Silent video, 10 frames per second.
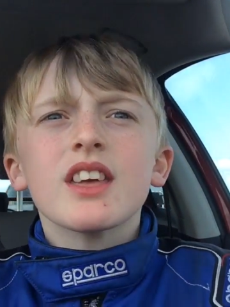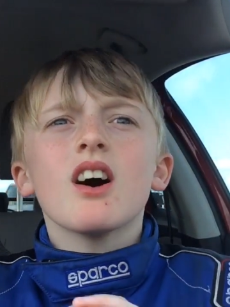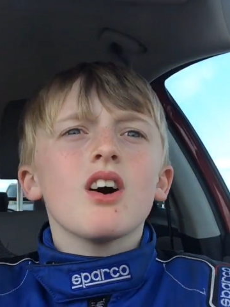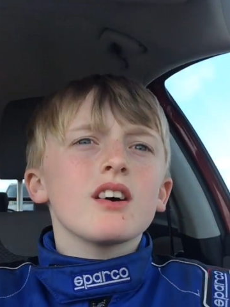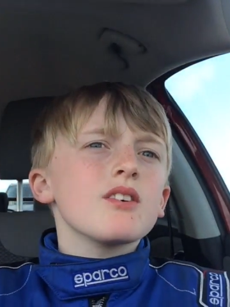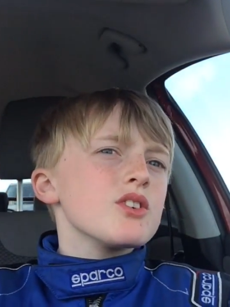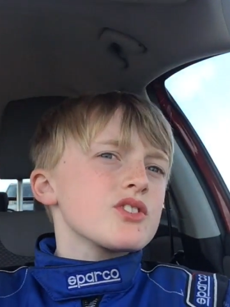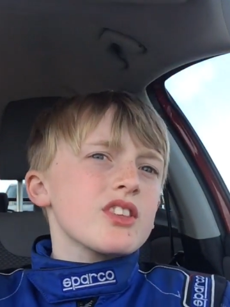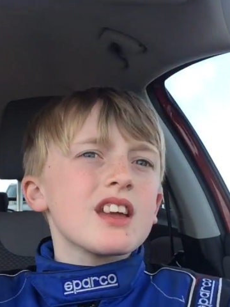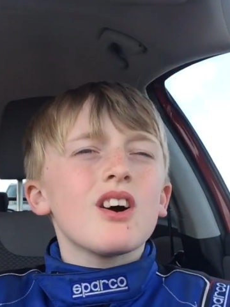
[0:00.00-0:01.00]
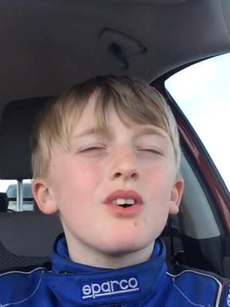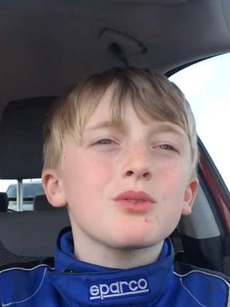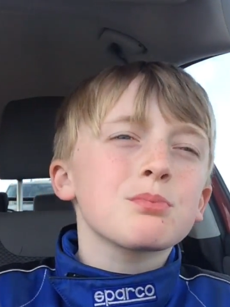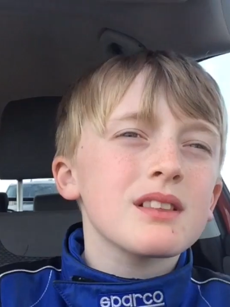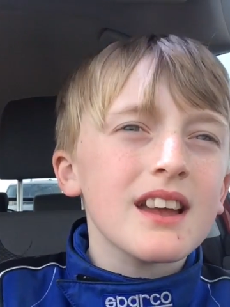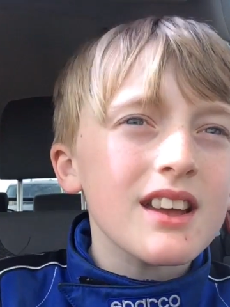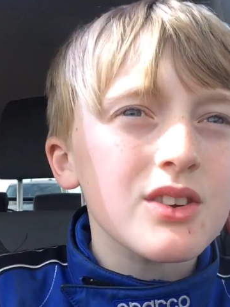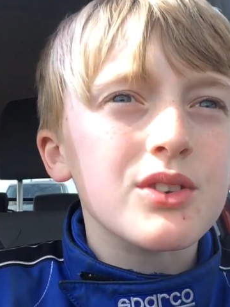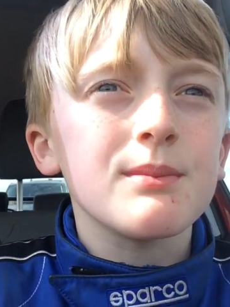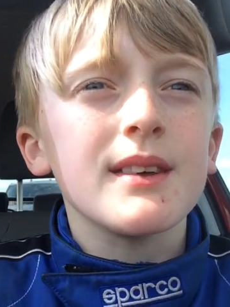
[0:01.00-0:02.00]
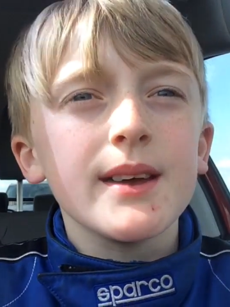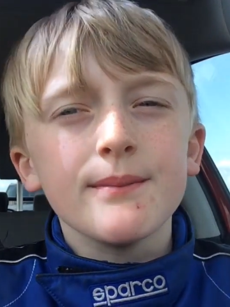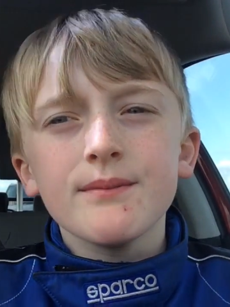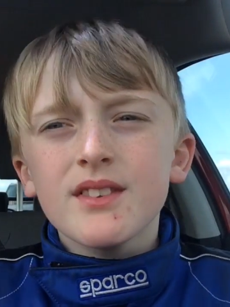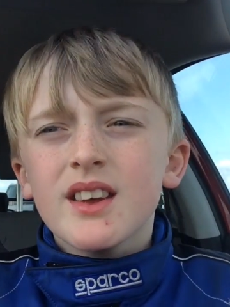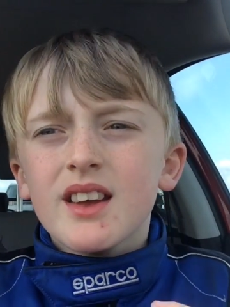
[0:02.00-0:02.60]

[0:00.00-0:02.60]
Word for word: the old, it was the old plague or something.